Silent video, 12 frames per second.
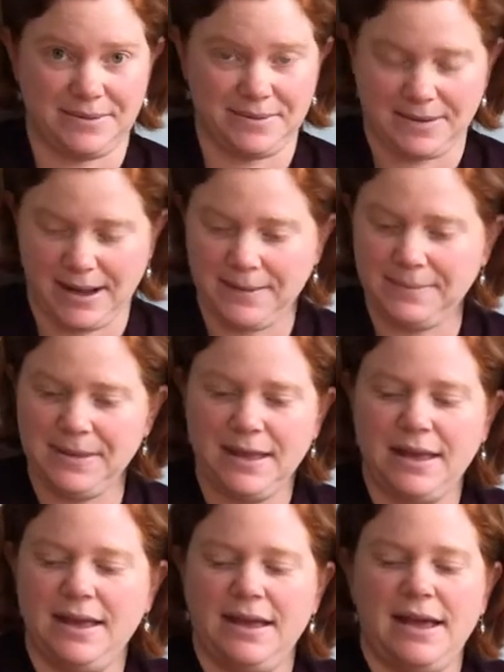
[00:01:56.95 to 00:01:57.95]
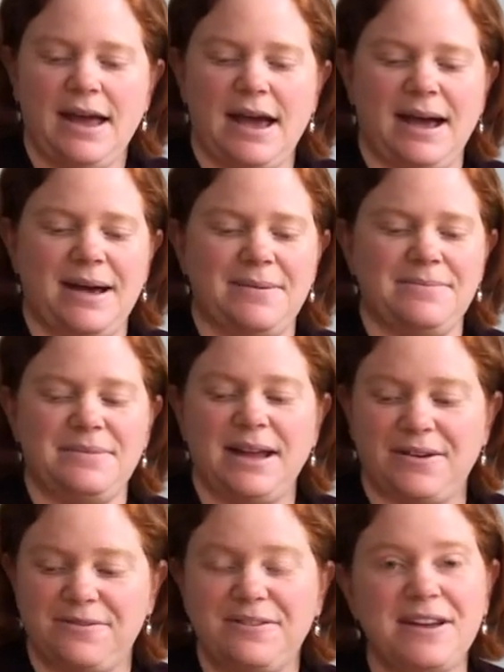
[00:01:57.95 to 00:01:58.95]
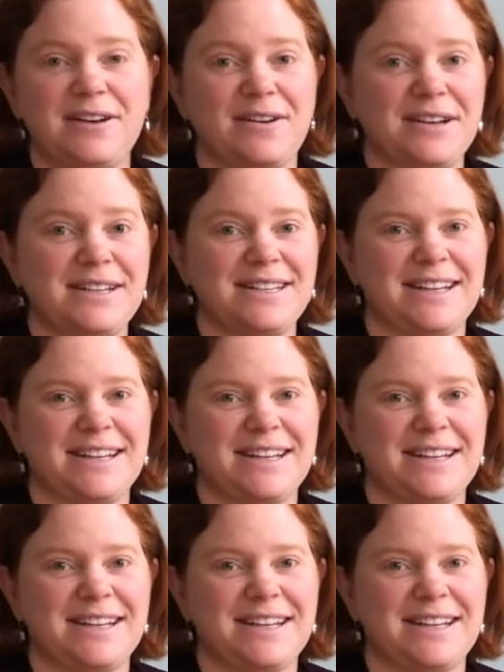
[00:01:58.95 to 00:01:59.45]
Okay, now fear not,